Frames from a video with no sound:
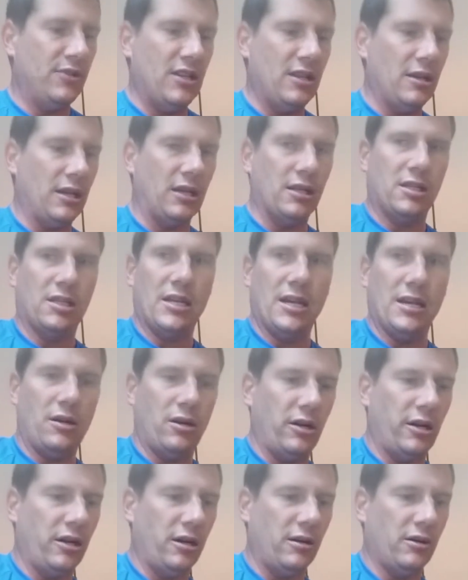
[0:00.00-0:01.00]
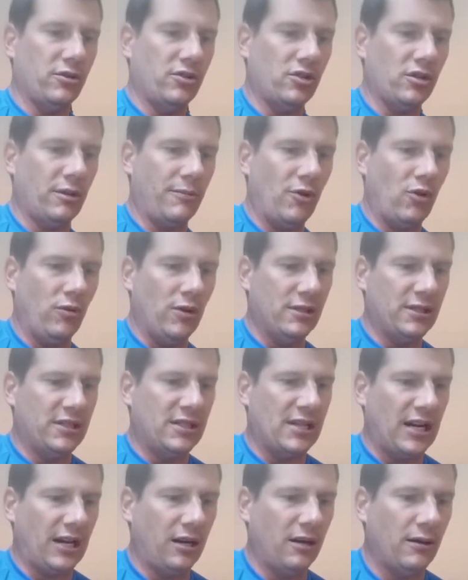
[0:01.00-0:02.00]
the container here. One
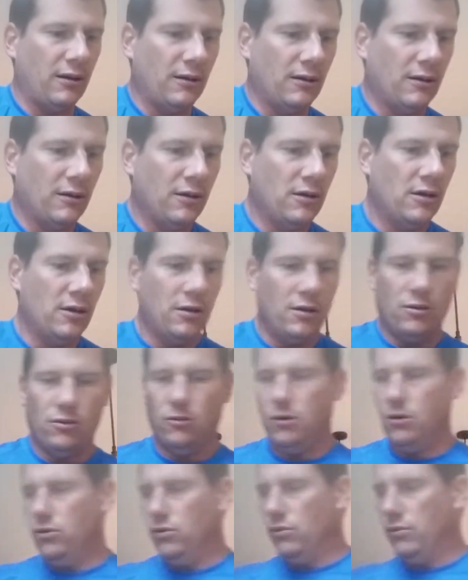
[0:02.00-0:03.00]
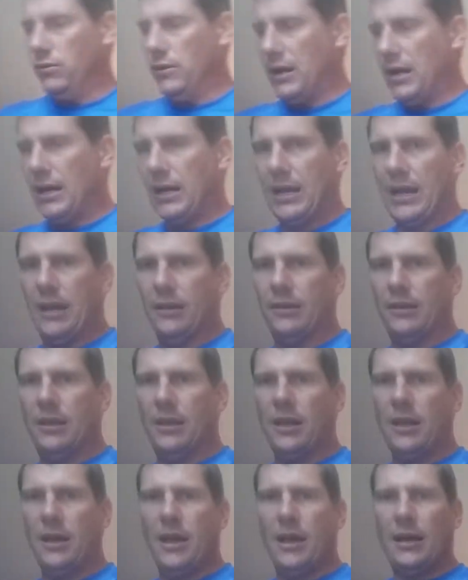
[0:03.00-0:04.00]
second. Ooh, I got a
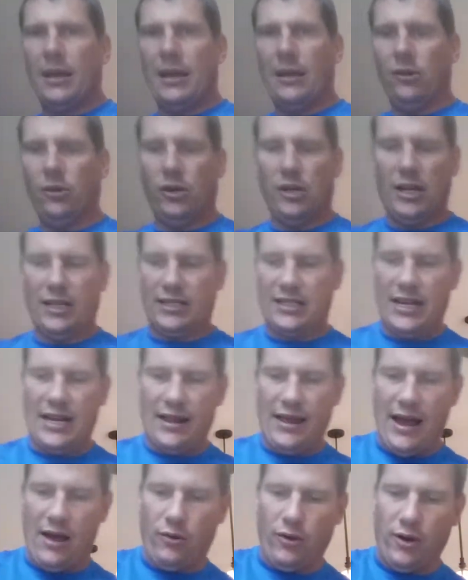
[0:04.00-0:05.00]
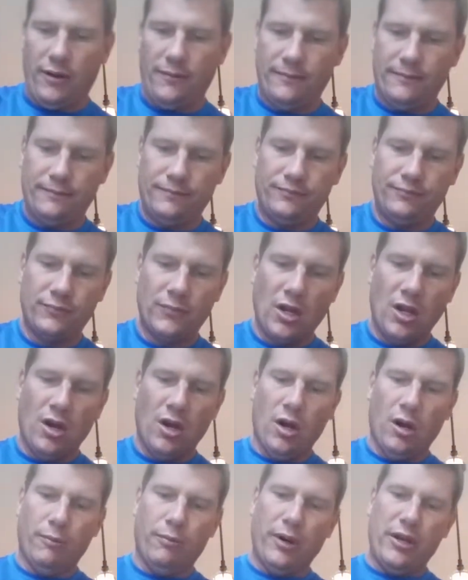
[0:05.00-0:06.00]
little gutsy on that one.
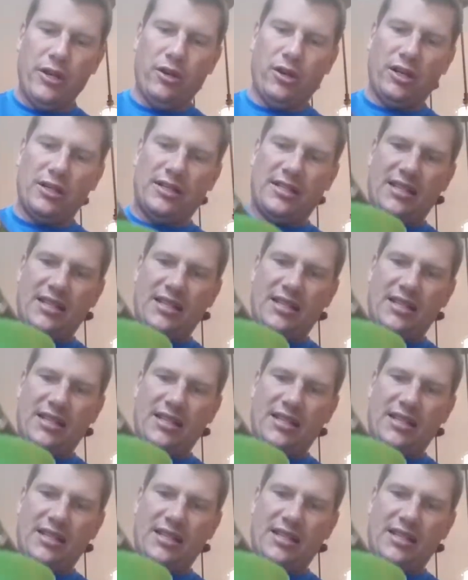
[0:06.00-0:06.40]
Well, you can